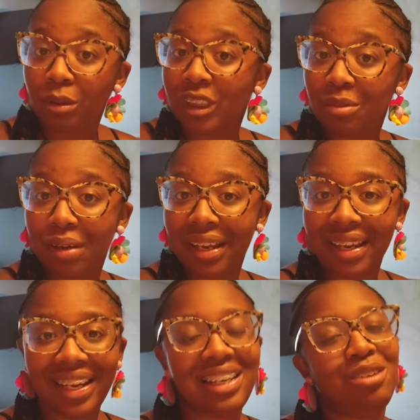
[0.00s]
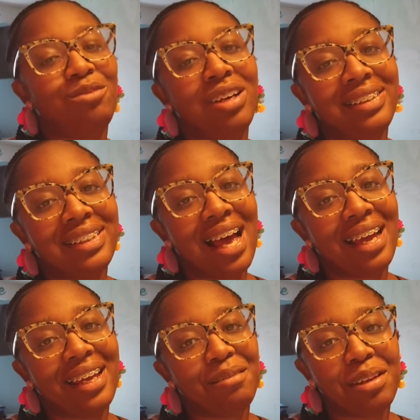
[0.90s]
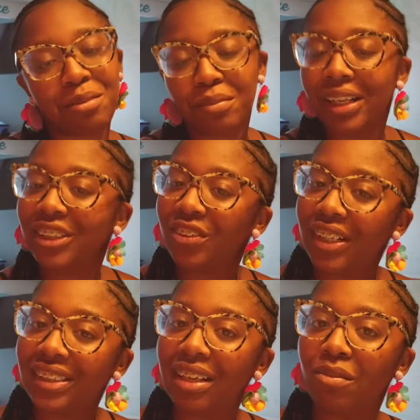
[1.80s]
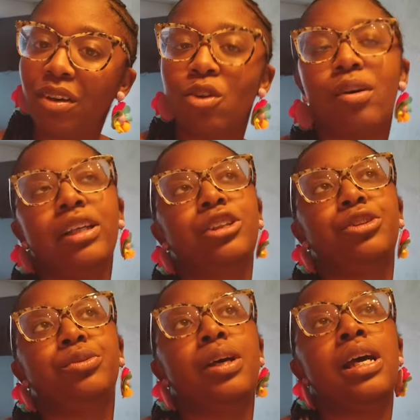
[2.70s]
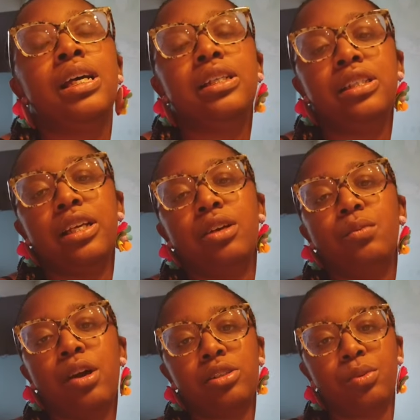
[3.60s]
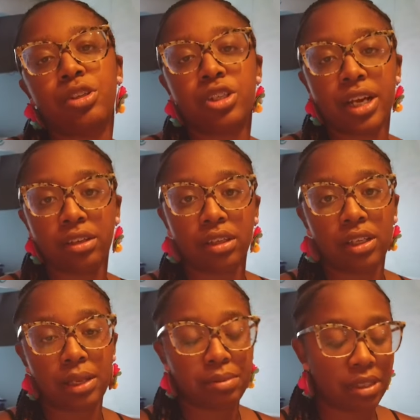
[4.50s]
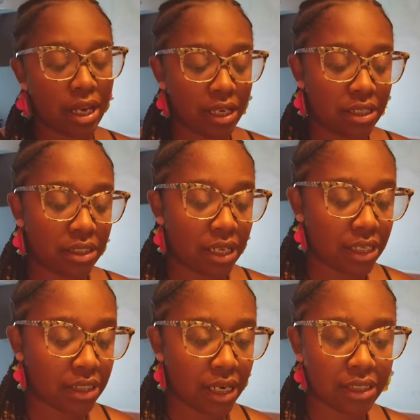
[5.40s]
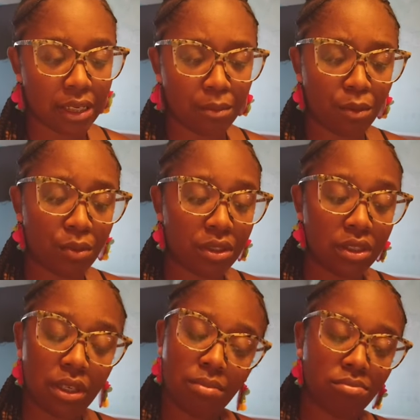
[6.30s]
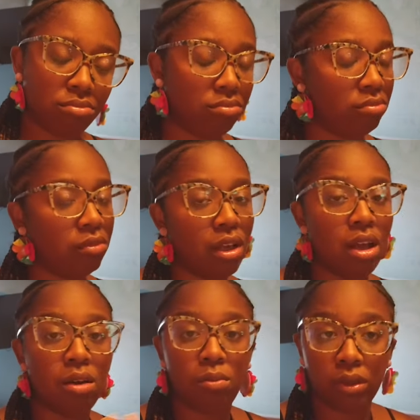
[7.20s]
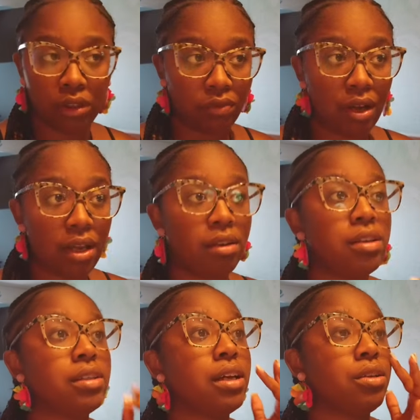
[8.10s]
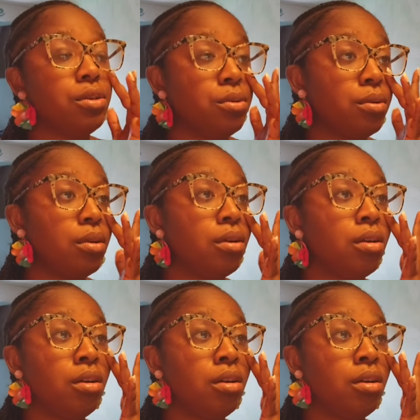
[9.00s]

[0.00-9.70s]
I will check back in once I am in my dress, and we're going to... dinner. We also want to check out the club tonight because last night Tierra was asleep, which is fine because I knew